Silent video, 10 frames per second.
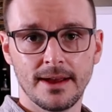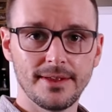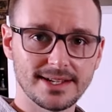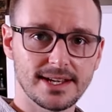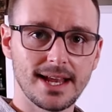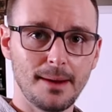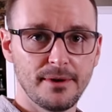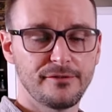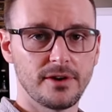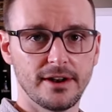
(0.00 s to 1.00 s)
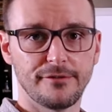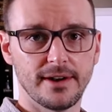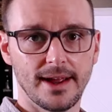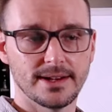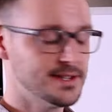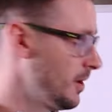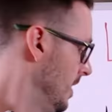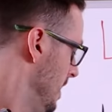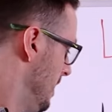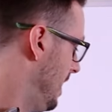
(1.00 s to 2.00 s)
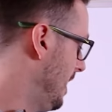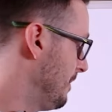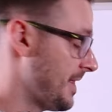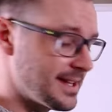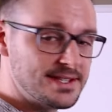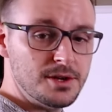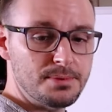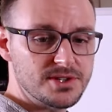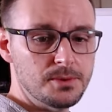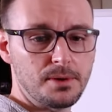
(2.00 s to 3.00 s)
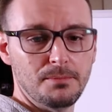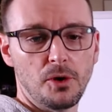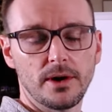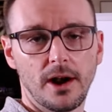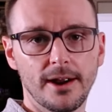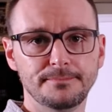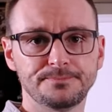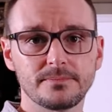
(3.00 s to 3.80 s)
That's a topic for a different day. So, but that's super important, all right?